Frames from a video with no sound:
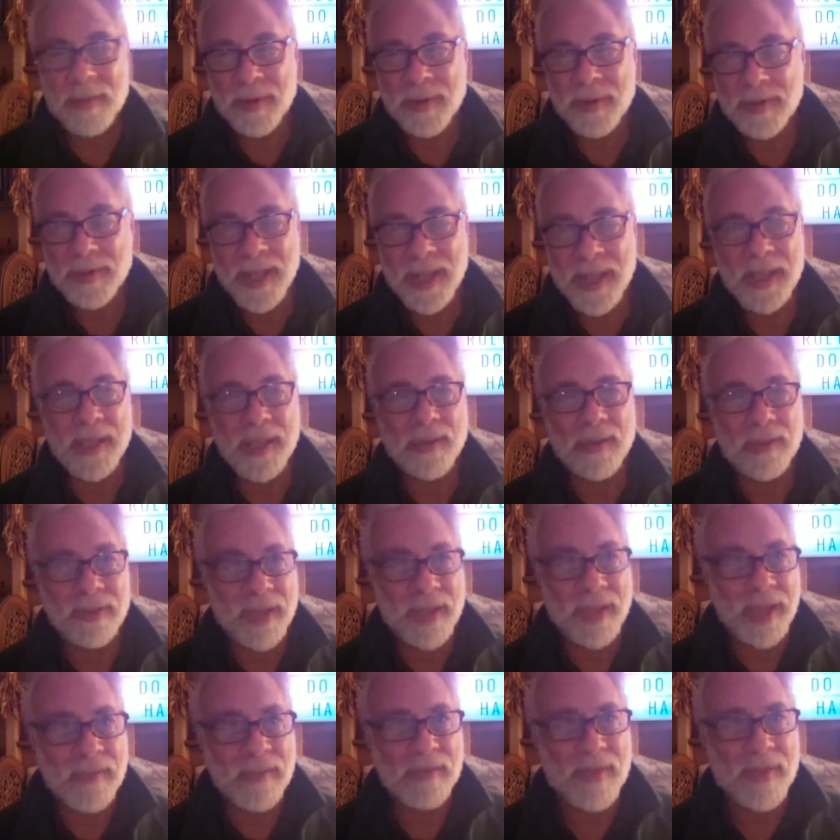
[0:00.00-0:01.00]
Robert, thank
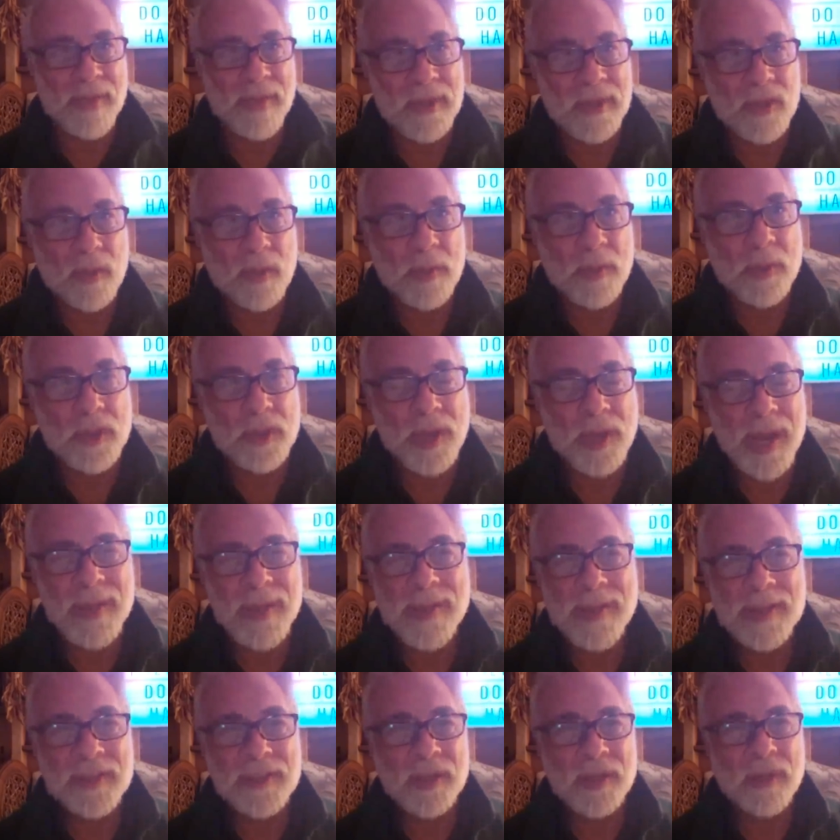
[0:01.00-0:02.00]
you. And thank you for that super
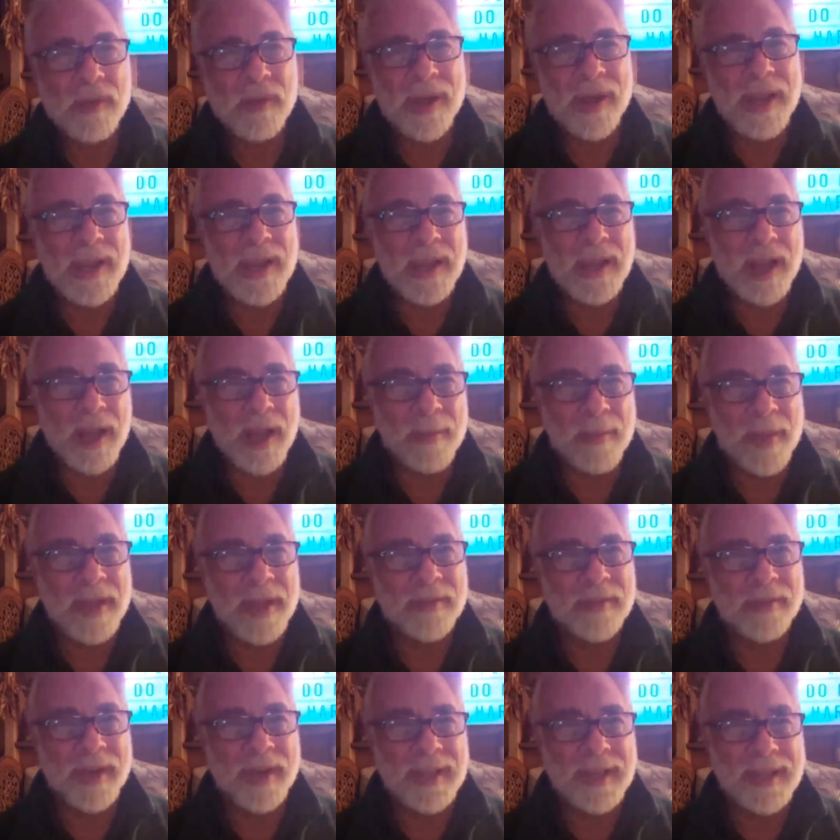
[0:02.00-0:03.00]
chat. And that's a great
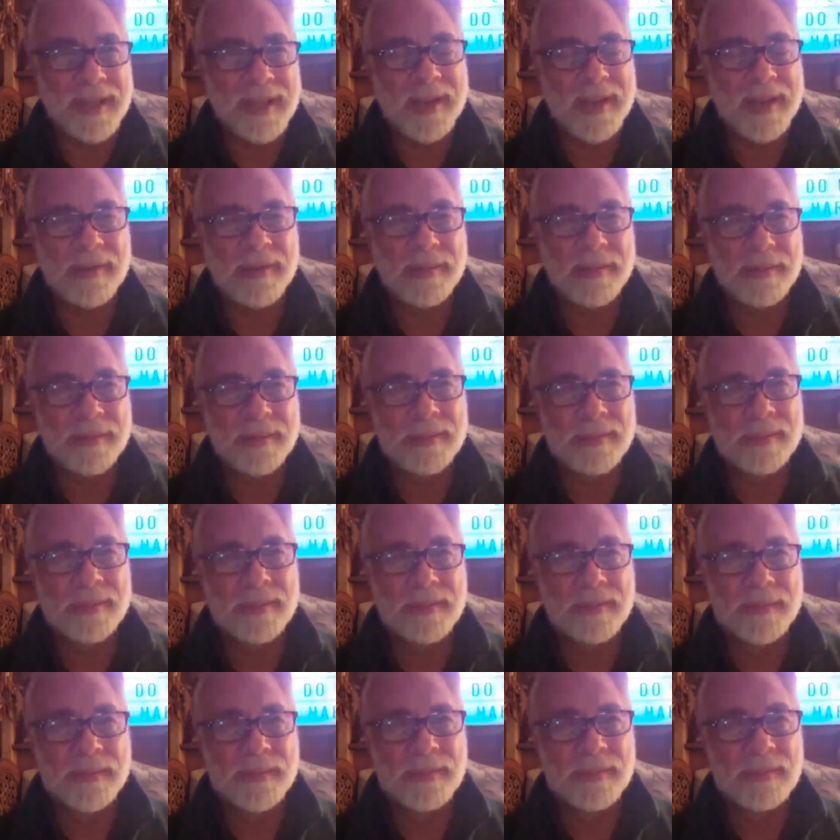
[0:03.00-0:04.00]
comment right there.
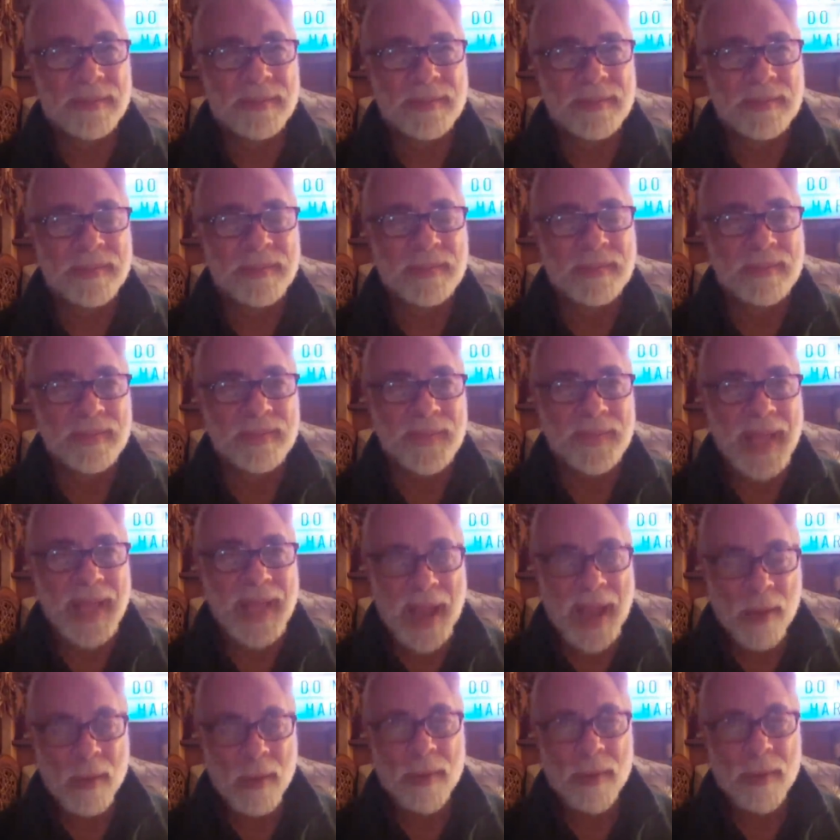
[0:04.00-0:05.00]
Hour